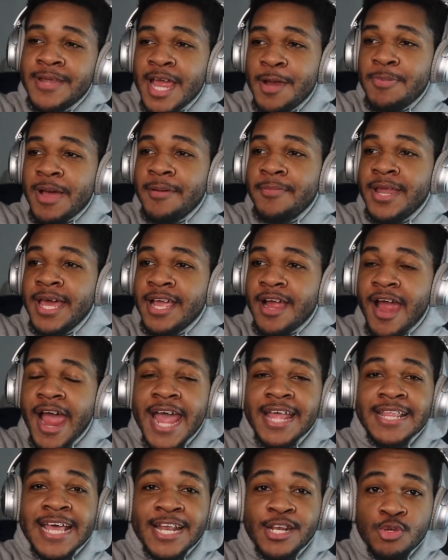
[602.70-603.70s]
Now you're probably like, all
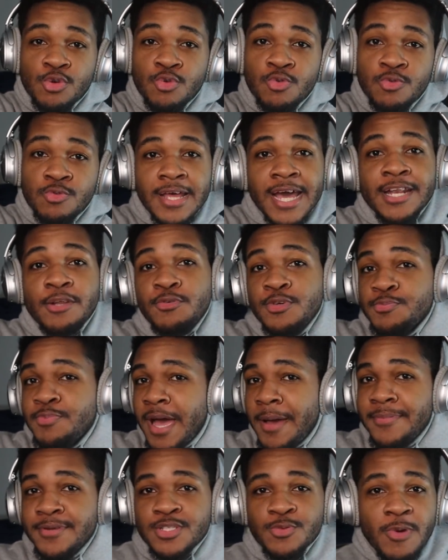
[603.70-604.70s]
right, that dude is
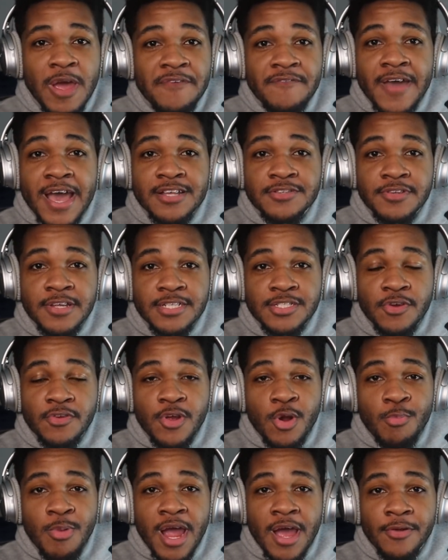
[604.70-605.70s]
probably just way faster than
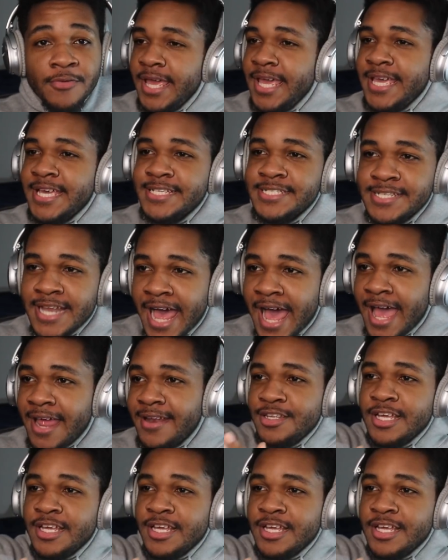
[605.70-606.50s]
Antonio Brown. He is not.